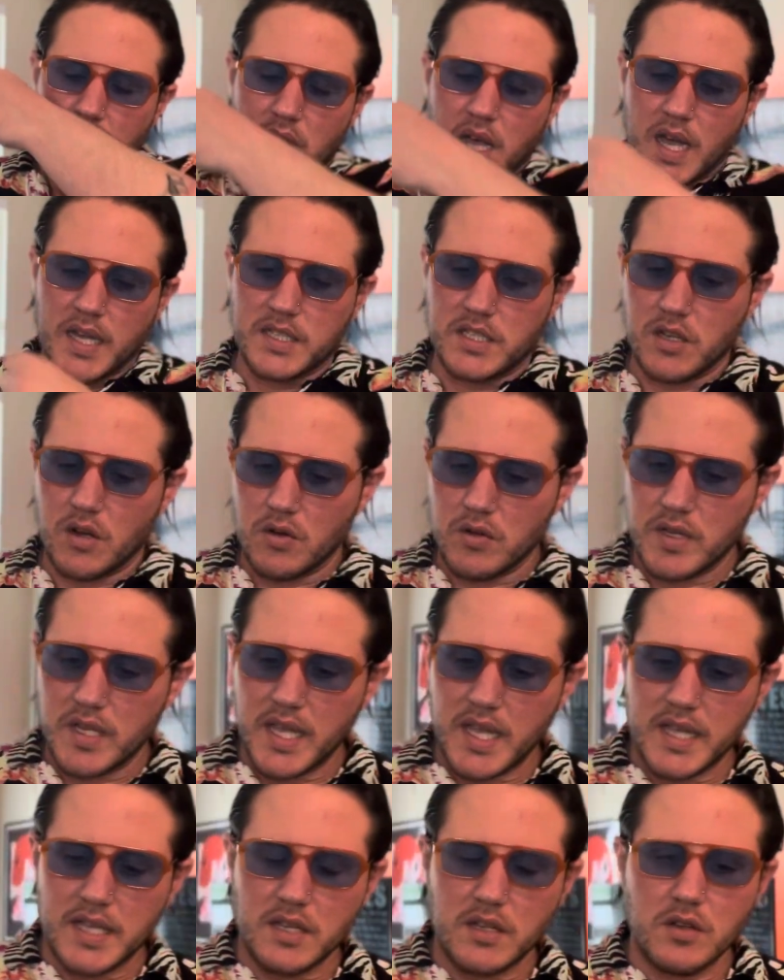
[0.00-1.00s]
I don't
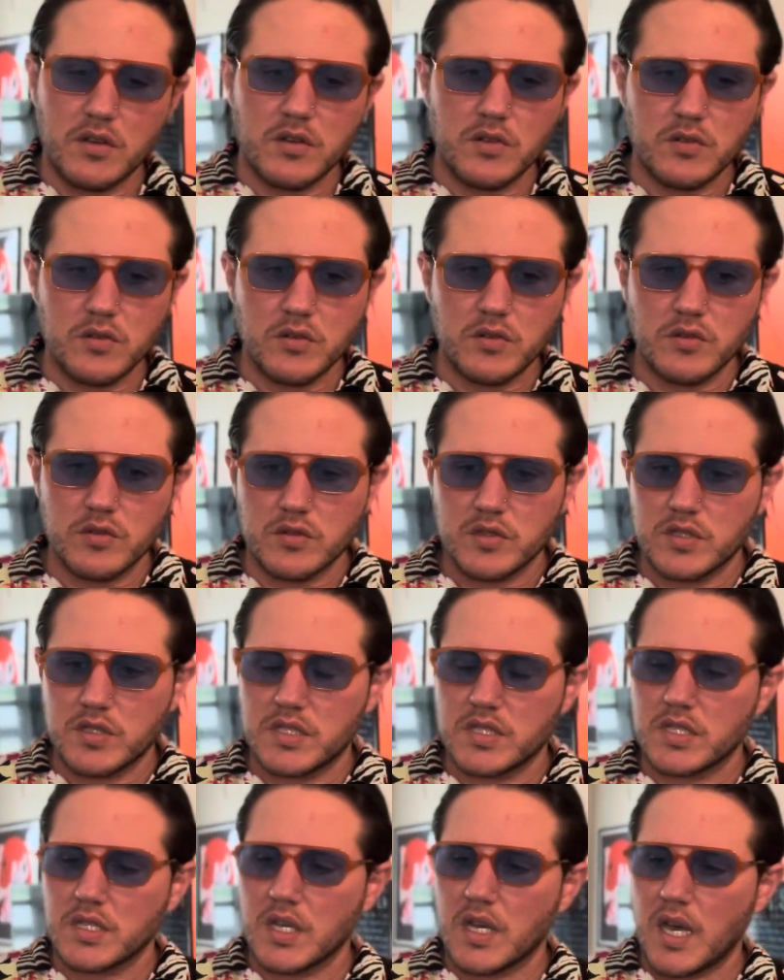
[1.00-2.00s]
get
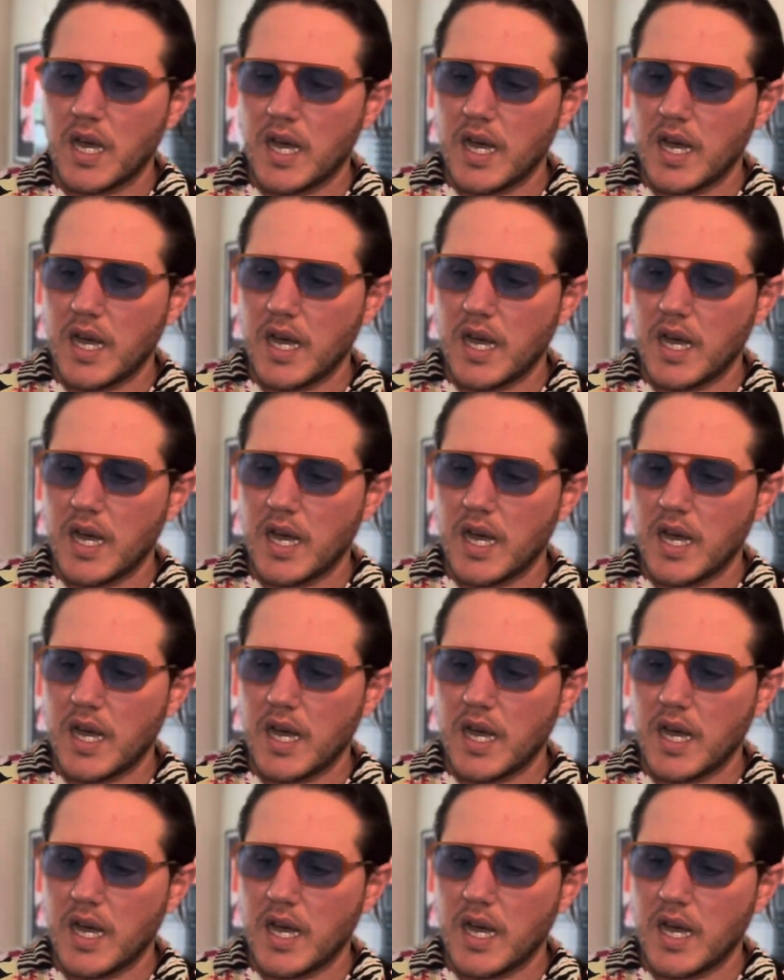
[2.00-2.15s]
ouds.